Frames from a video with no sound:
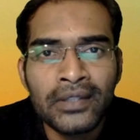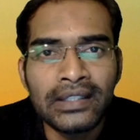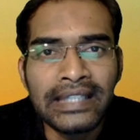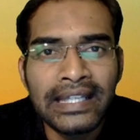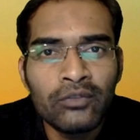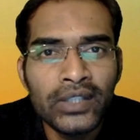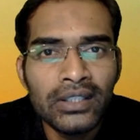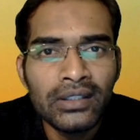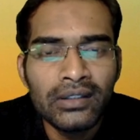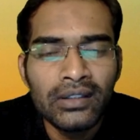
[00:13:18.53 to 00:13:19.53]
they
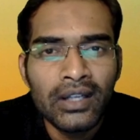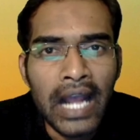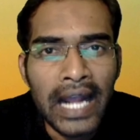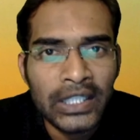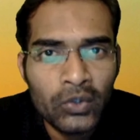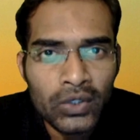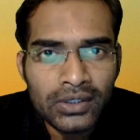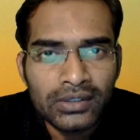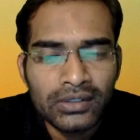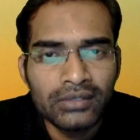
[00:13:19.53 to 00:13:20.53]
will
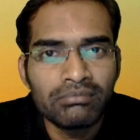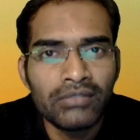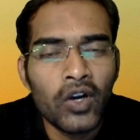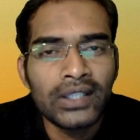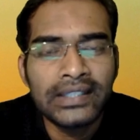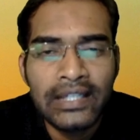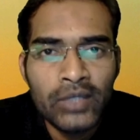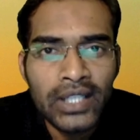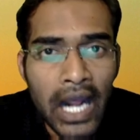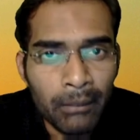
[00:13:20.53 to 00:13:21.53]
acquire, or they
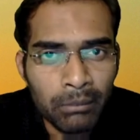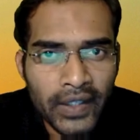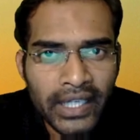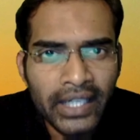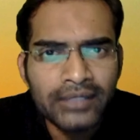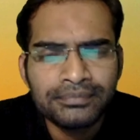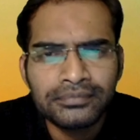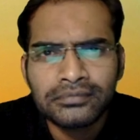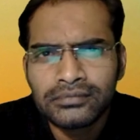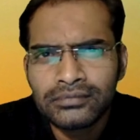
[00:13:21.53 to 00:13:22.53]
will upgrade
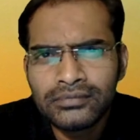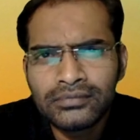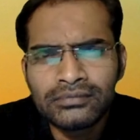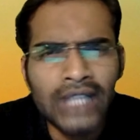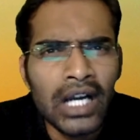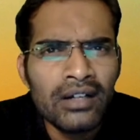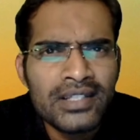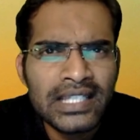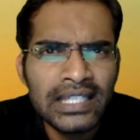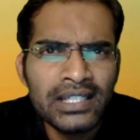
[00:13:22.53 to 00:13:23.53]

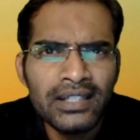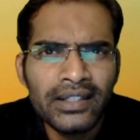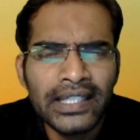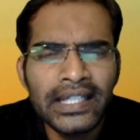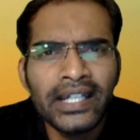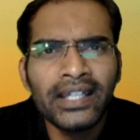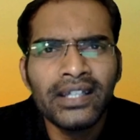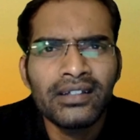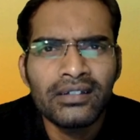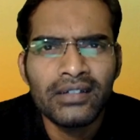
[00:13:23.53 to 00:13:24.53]
skill in a
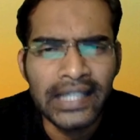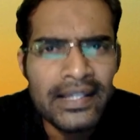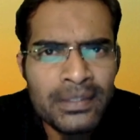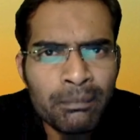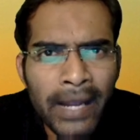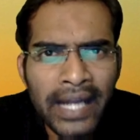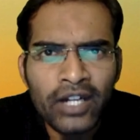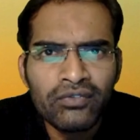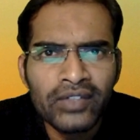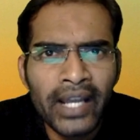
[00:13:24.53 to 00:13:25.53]
less span
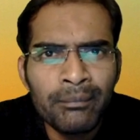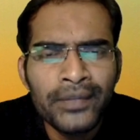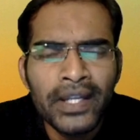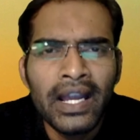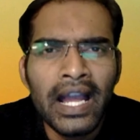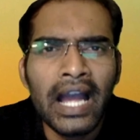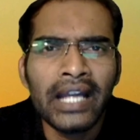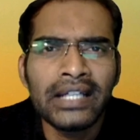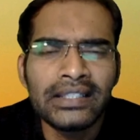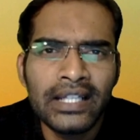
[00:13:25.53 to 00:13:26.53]
of time,
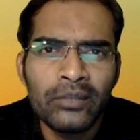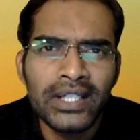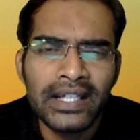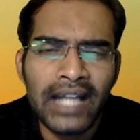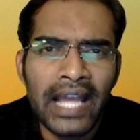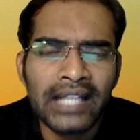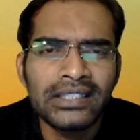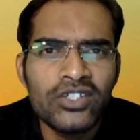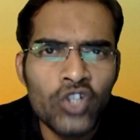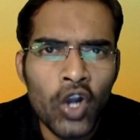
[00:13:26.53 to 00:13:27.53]
and they will crack
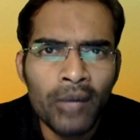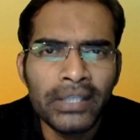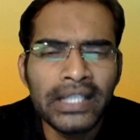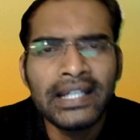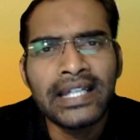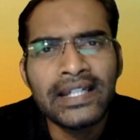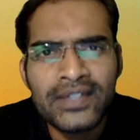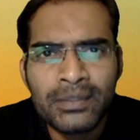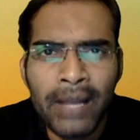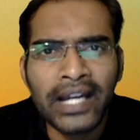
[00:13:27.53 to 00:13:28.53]
the job in a less
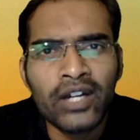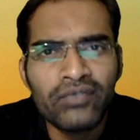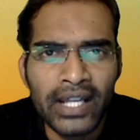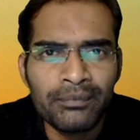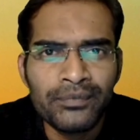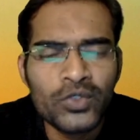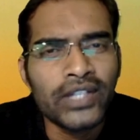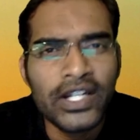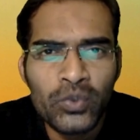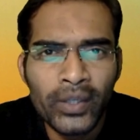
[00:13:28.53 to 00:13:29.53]
span of time. So
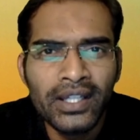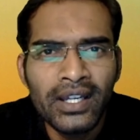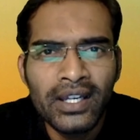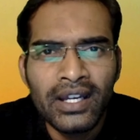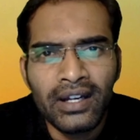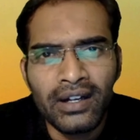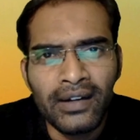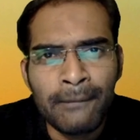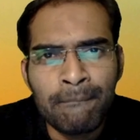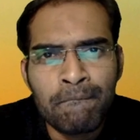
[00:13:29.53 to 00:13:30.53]
that's why
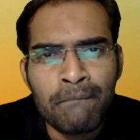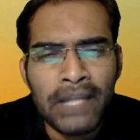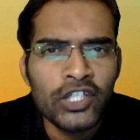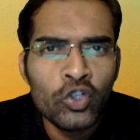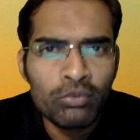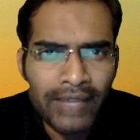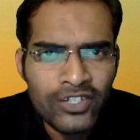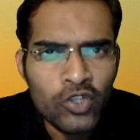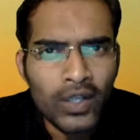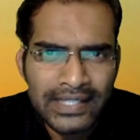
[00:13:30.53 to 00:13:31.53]
I
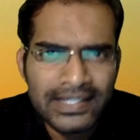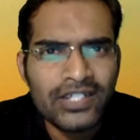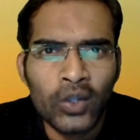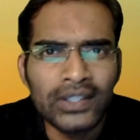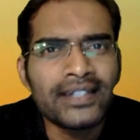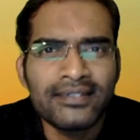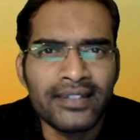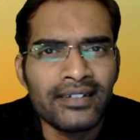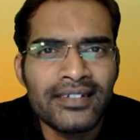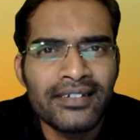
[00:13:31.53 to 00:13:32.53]
shortlisted all these
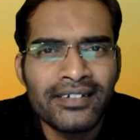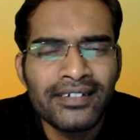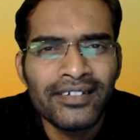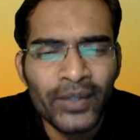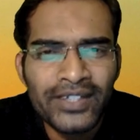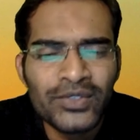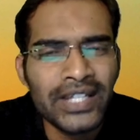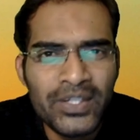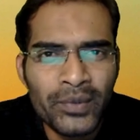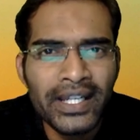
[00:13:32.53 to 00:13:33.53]
things. Okay, so
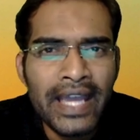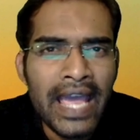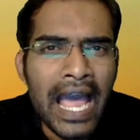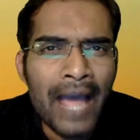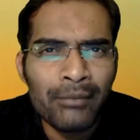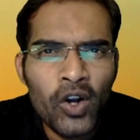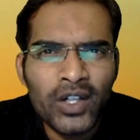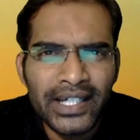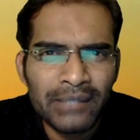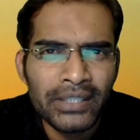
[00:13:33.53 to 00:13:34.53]
that's why I'm not
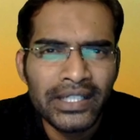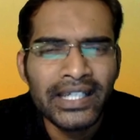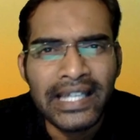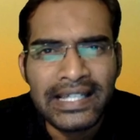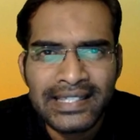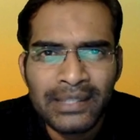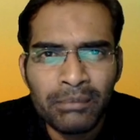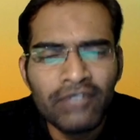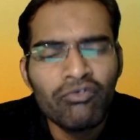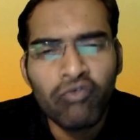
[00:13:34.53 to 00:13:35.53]
recommending
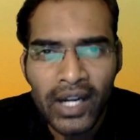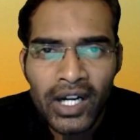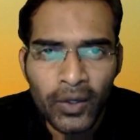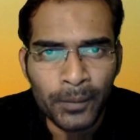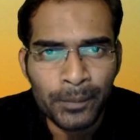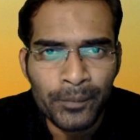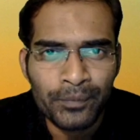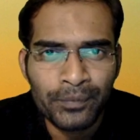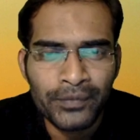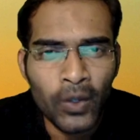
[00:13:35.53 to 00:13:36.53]
SAP for now.
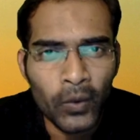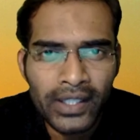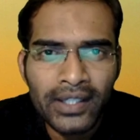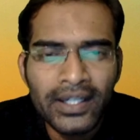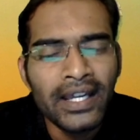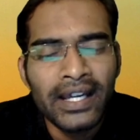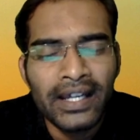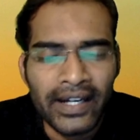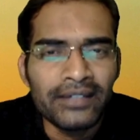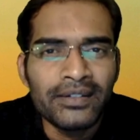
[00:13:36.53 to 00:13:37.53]
Okay,
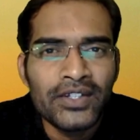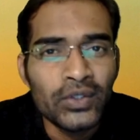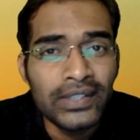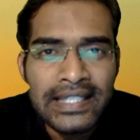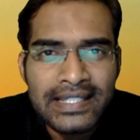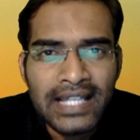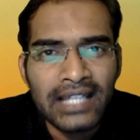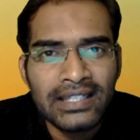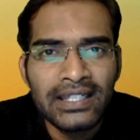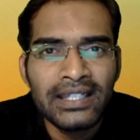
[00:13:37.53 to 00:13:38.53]
right, so these
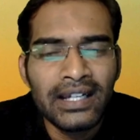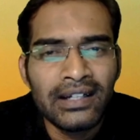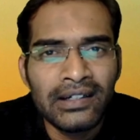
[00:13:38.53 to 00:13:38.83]
are the